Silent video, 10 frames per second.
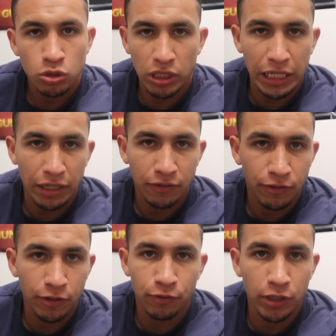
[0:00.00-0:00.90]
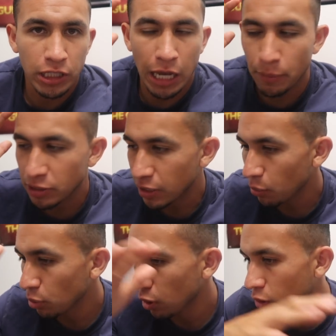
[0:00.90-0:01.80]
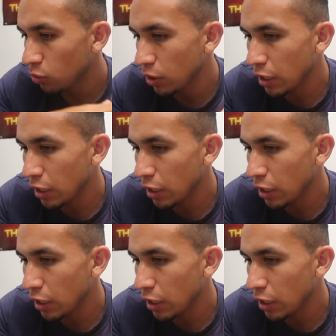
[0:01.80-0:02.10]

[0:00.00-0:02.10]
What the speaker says: So again, feel free to comment down below